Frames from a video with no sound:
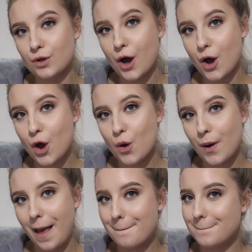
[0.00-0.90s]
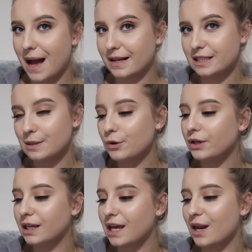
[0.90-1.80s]
So we are back to the
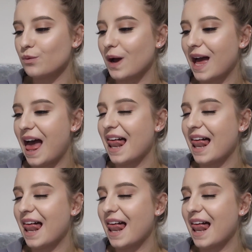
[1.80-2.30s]
point again where